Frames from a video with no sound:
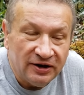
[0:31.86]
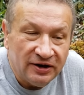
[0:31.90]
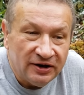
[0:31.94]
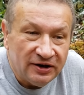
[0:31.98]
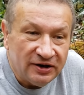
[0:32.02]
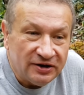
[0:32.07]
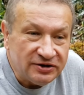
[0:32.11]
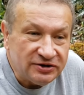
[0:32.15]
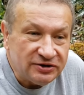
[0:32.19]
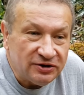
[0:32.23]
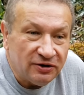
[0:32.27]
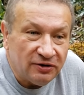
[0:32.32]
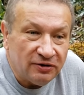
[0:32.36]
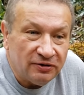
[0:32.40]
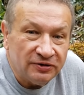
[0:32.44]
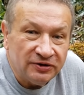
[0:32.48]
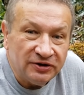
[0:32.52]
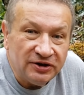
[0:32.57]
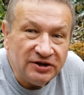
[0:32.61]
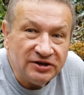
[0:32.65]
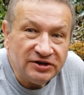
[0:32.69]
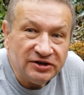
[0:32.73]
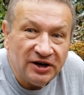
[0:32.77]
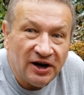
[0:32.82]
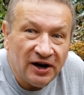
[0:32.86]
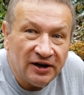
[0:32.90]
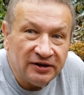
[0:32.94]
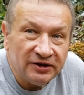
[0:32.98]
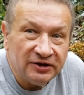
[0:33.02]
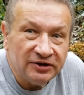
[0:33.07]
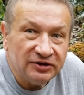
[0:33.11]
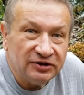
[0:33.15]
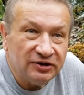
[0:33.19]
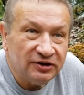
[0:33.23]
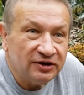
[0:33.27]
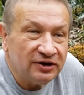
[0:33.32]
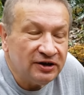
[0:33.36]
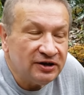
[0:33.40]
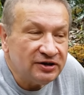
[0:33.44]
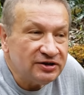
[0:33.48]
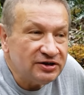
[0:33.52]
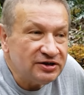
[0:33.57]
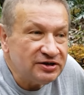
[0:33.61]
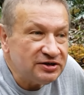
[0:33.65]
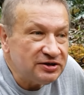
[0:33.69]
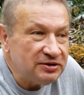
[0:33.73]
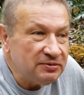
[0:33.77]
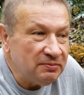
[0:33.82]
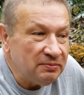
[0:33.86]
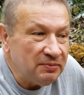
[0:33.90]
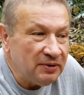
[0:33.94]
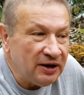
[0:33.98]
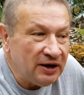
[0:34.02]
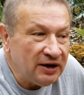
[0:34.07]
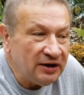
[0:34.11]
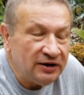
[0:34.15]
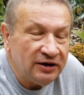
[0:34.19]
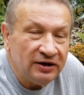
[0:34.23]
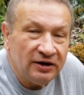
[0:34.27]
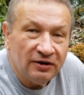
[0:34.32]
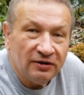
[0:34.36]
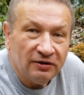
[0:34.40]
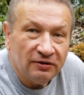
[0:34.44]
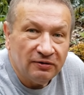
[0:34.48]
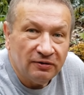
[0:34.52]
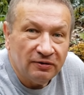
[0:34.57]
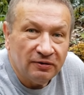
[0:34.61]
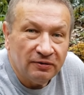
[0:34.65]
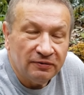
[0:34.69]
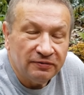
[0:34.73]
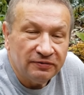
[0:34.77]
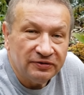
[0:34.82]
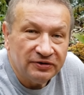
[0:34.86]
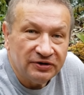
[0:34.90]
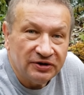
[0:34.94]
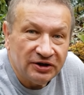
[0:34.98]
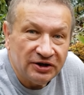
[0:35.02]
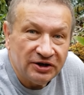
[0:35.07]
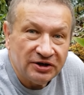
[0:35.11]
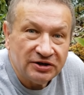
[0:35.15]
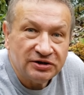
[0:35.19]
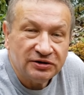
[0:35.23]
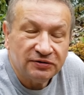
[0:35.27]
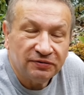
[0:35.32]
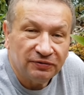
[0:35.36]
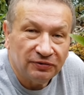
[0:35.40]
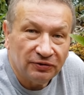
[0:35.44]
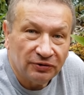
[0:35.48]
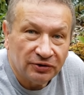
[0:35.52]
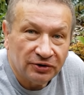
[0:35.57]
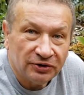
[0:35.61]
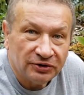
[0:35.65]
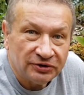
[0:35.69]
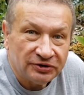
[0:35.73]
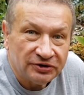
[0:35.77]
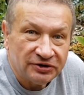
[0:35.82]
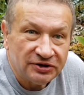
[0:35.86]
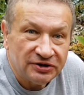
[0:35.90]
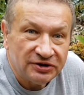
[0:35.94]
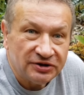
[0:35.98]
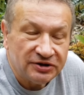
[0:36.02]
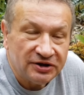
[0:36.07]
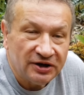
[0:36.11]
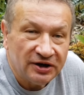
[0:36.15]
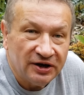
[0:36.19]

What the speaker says: So on this island you can see many of these ferns.